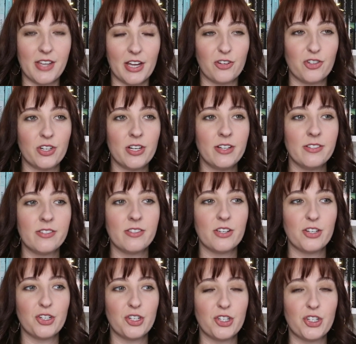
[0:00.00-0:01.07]
entries
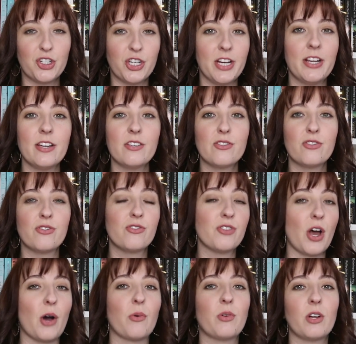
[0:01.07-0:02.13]
she is
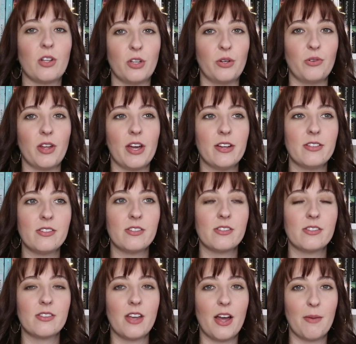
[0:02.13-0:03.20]
so
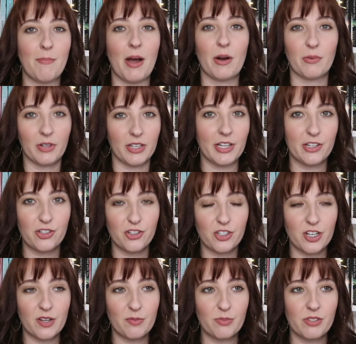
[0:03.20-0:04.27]
clueless about
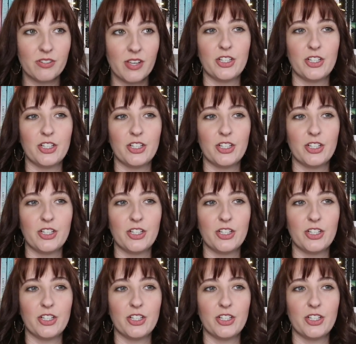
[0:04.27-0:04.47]
relationships.